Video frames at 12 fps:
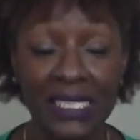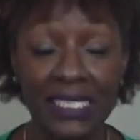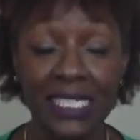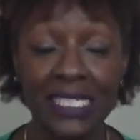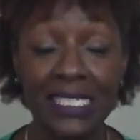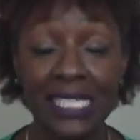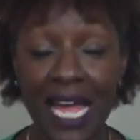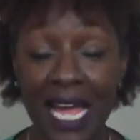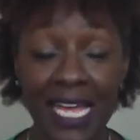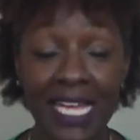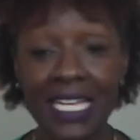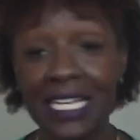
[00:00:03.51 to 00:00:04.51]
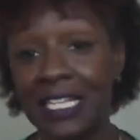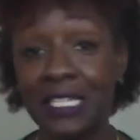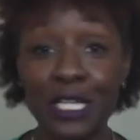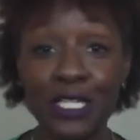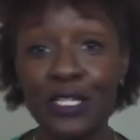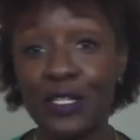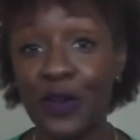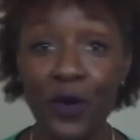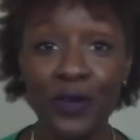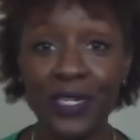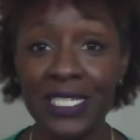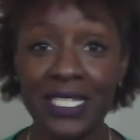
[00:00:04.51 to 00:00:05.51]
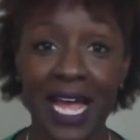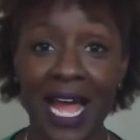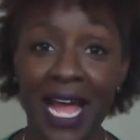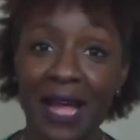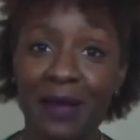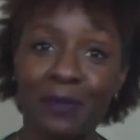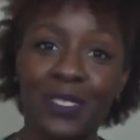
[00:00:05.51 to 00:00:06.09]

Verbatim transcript: Today is story time.